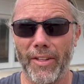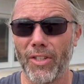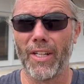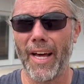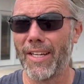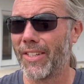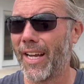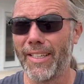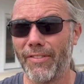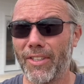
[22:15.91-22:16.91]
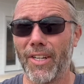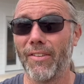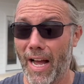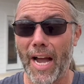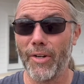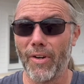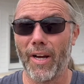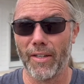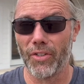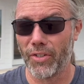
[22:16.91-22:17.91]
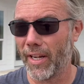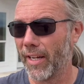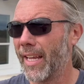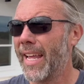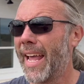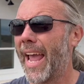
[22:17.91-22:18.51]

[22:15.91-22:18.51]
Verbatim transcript: There's a lot of scientific stuff I do not understand.